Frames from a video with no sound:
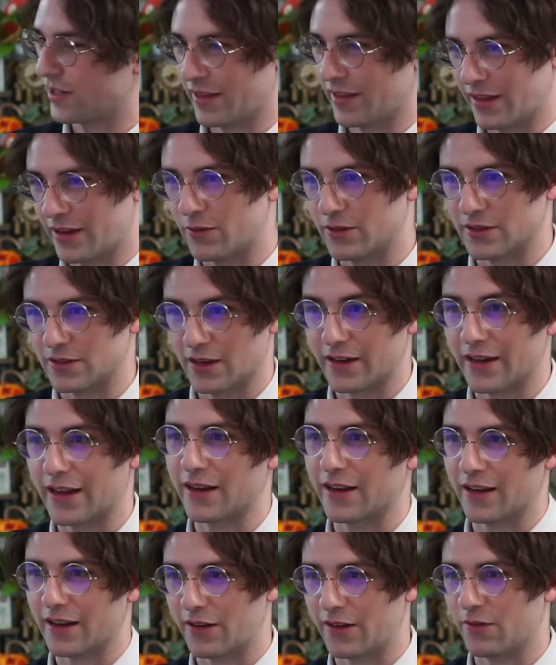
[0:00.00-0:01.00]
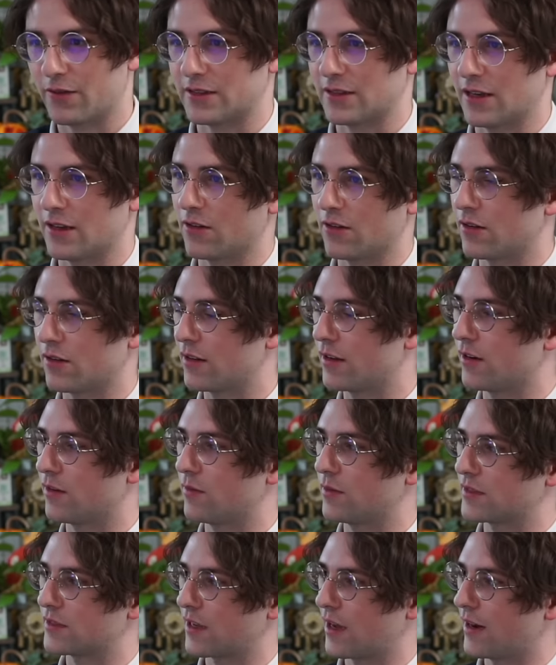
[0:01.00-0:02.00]
I think was again like we said earlier
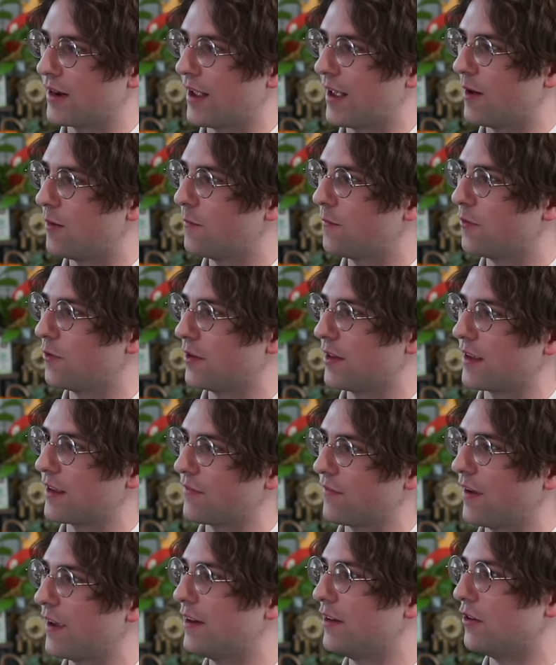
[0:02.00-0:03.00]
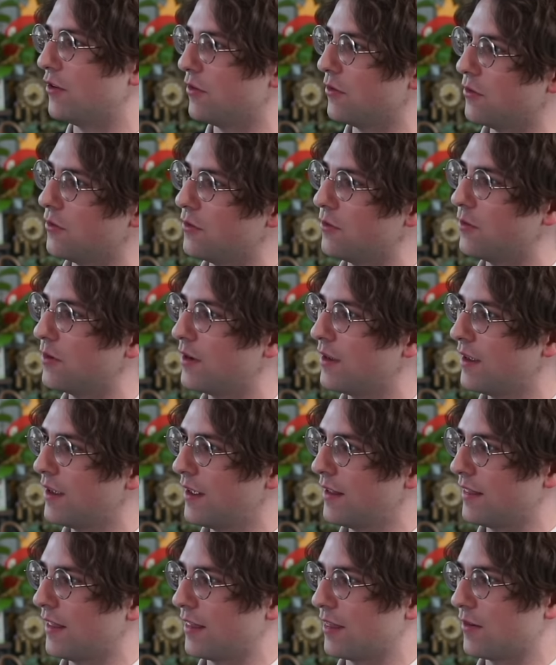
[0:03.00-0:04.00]
was kind of helpful. Like if I knew
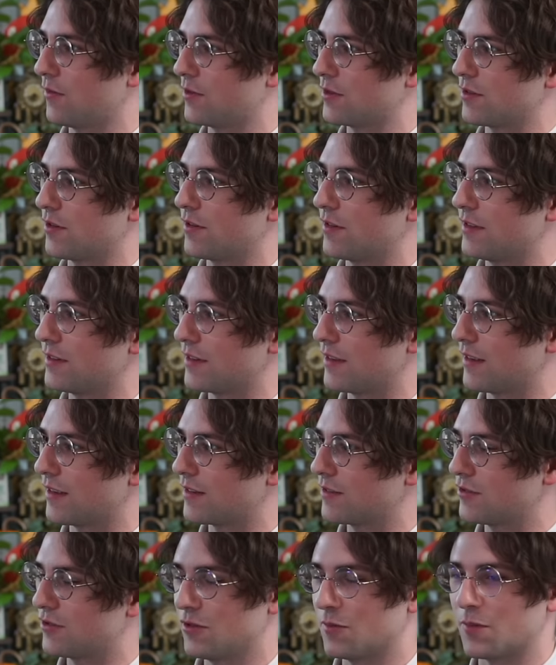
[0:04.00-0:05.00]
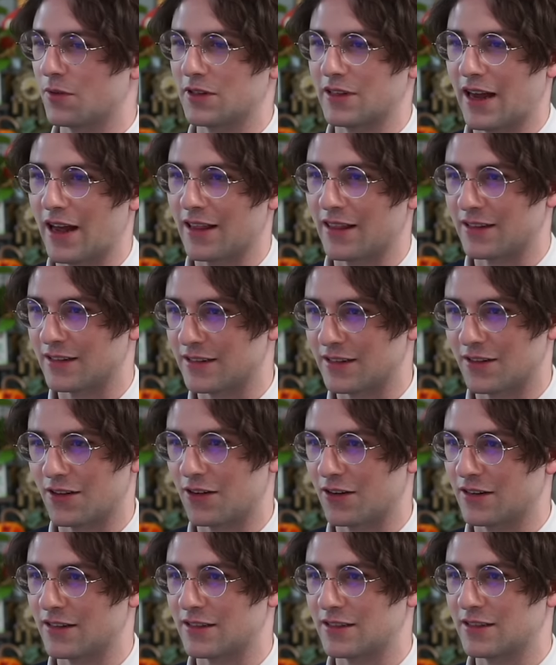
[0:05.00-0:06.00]
that there was all these like super talented
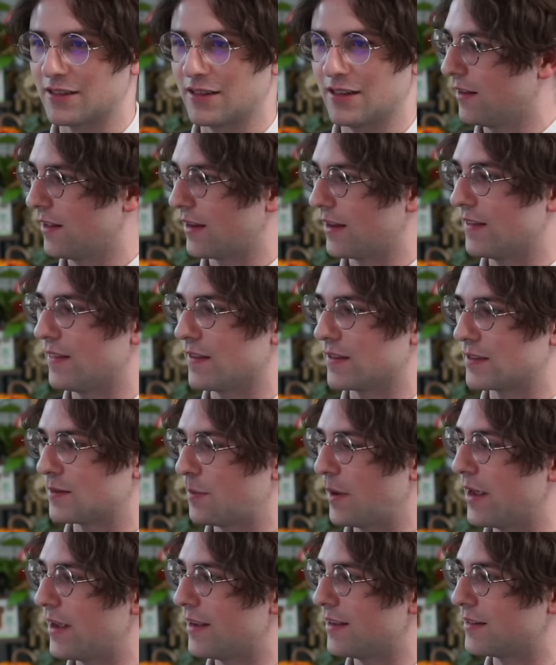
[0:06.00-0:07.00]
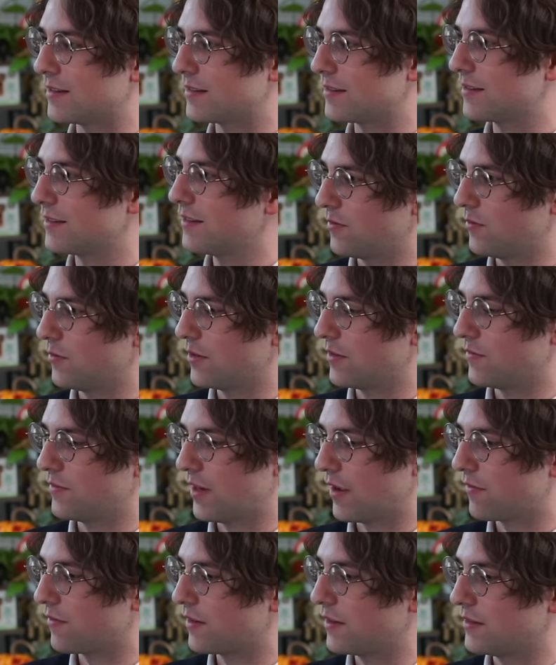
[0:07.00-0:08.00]
artists like in the space would have
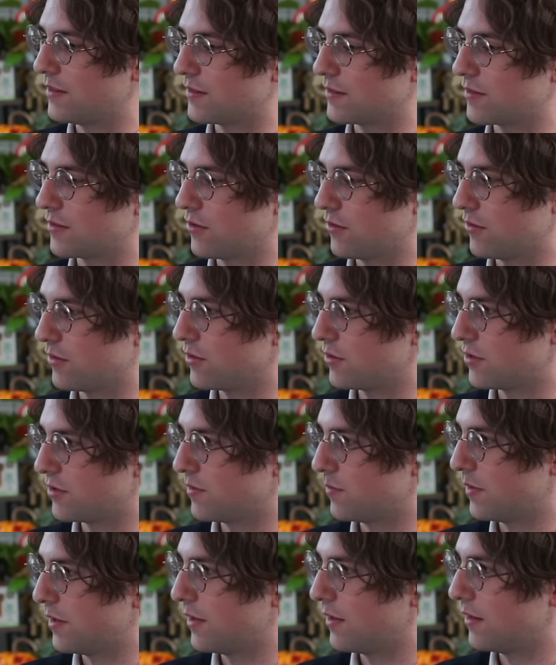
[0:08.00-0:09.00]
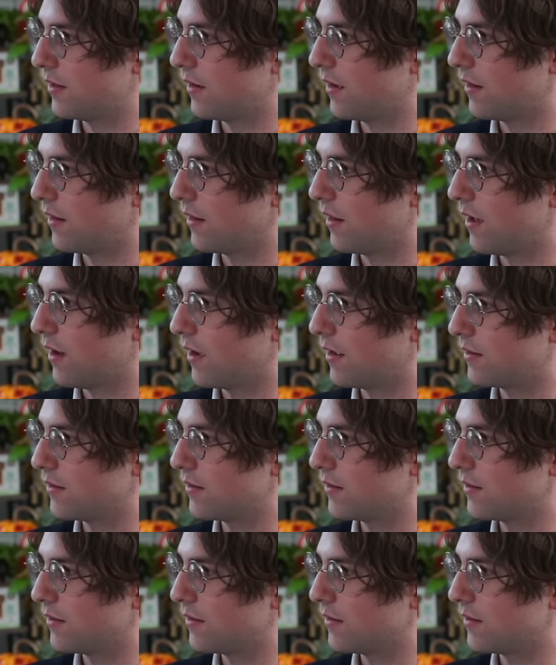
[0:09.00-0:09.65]
definitely discouraged me a lot